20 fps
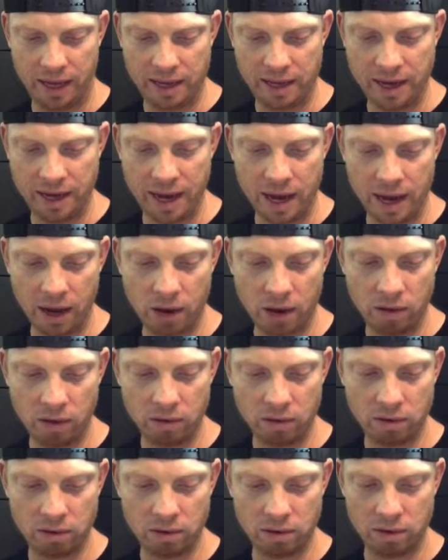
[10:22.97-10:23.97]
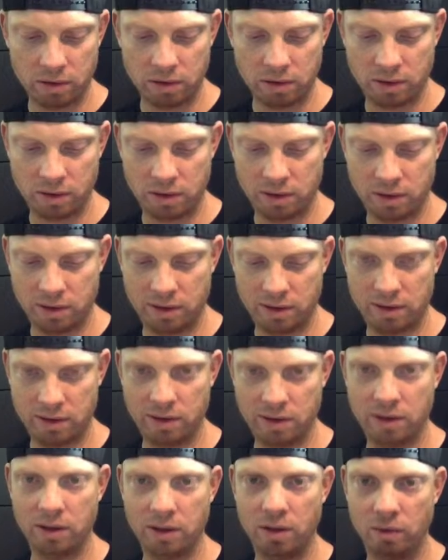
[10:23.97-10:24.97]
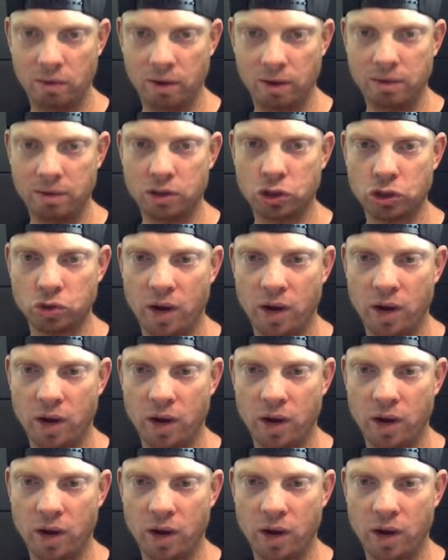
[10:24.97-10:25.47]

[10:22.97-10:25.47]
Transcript: And now, we will